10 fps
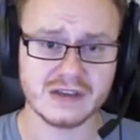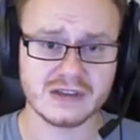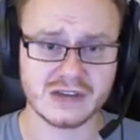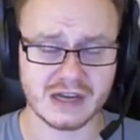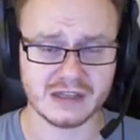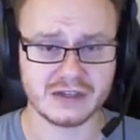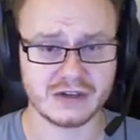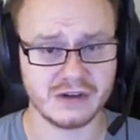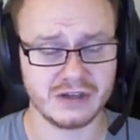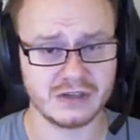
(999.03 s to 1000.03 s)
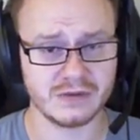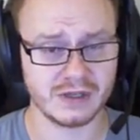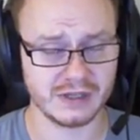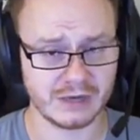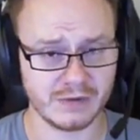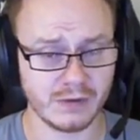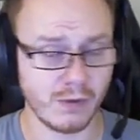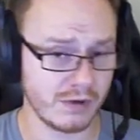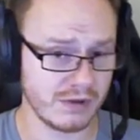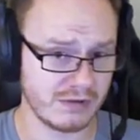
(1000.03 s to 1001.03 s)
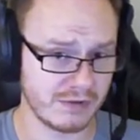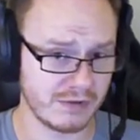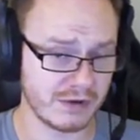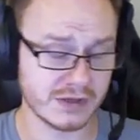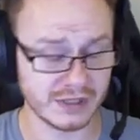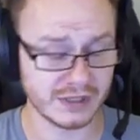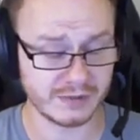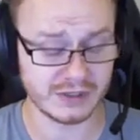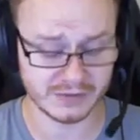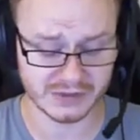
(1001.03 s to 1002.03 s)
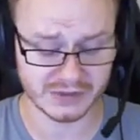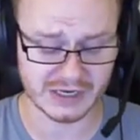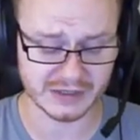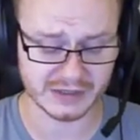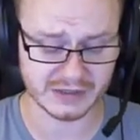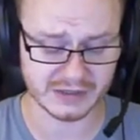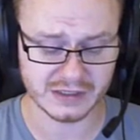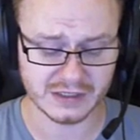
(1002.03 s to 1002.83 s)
solid turning to a liquid, or the reverse, a liquid to a solid,